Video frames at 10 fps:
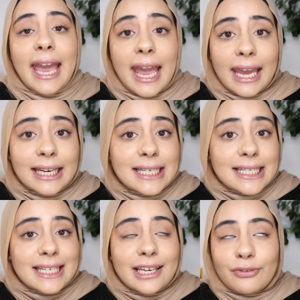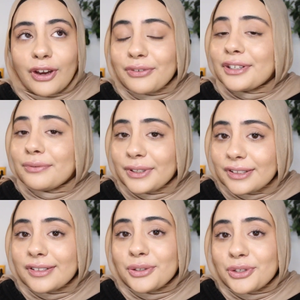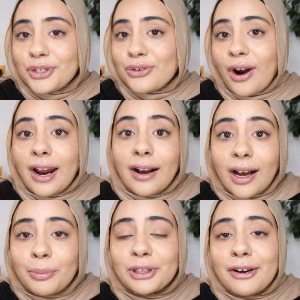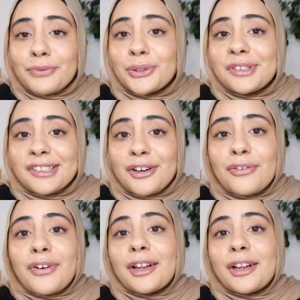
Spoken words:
And if I've convinced you to try a couple out for yourself,